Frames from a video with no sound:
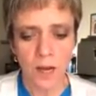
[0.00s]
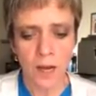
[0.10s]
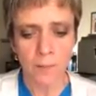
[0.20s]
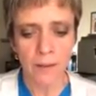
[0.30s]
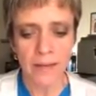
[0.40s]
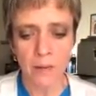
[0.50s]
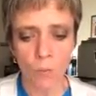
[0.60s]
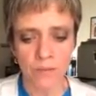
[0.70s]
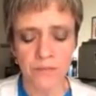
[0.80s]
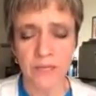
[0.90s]
And
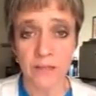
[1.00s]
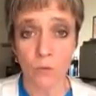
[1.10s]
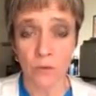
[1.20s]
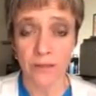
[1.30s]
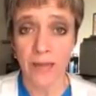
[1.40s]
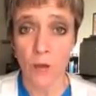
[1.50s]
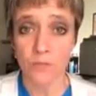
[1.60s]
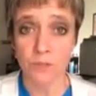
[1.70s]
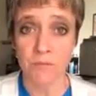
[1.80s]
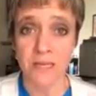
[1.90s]
one thing that really
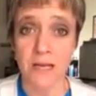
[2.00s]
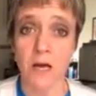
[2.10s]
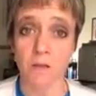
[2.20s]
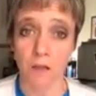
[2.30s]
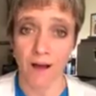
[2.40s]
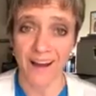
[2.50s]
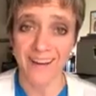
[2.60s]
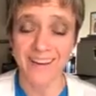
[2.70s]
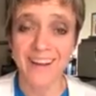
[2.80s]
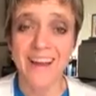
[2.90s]
helps me a
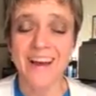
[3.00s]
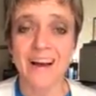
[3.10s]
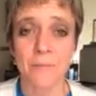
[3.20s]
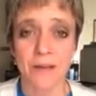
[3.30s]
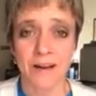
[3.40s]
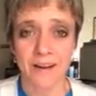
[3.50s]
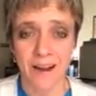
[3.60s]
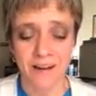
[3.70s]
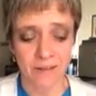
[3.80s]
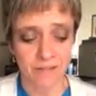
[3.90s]
lot, that I
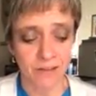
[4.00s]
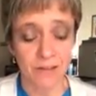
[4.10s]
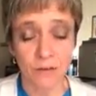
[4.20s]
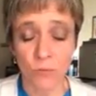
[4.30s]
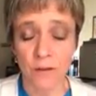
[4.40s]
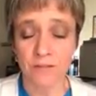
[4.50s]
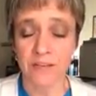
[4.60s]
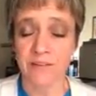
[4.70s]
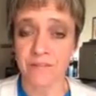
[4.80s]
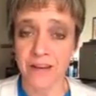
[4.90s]
kind of have a little bit of an
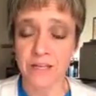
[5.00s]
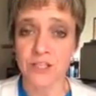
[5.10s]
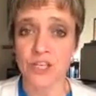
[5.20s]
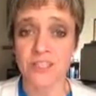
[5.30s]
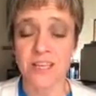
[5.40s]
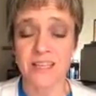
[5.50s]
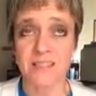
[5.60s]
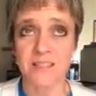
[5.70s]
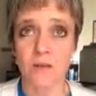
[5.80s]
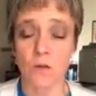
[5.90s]
advantage
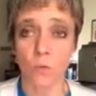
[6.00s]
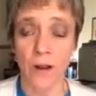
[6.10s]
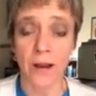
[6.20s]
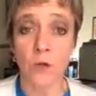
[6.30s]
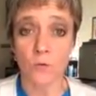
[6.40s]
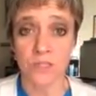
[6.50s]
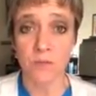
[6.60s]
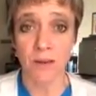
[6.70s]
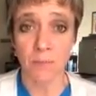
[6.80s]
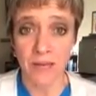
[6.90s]
is when I go see
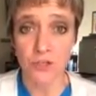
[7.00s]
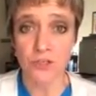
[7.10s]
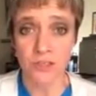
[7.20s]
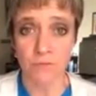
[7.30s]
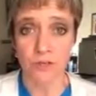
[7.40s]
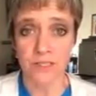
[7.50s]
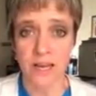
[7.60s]
my patients every